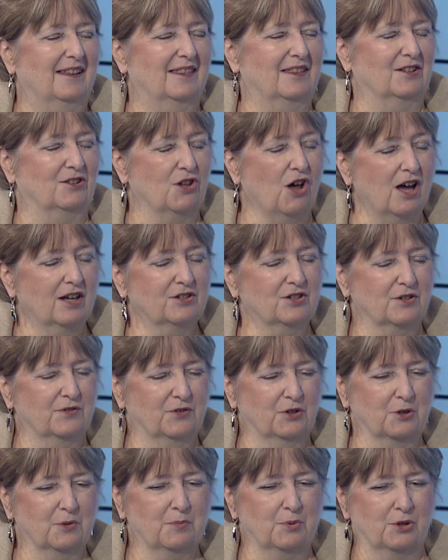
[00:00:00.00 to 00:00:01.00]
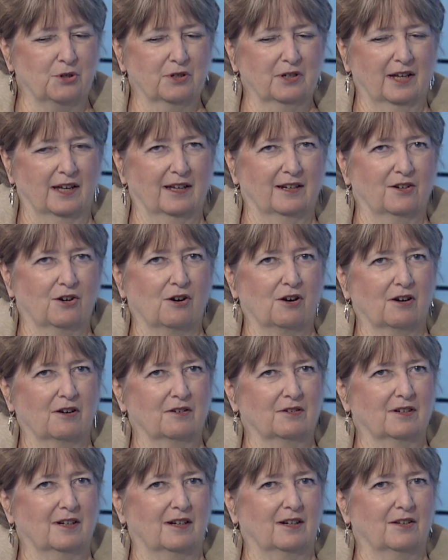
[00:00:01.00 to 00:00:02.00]
launch of your book and
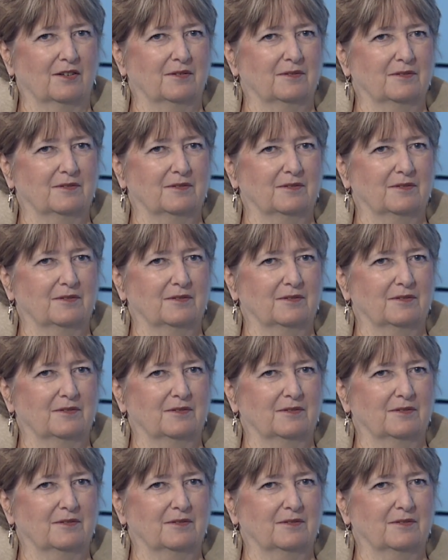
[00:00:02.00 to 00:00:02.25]
our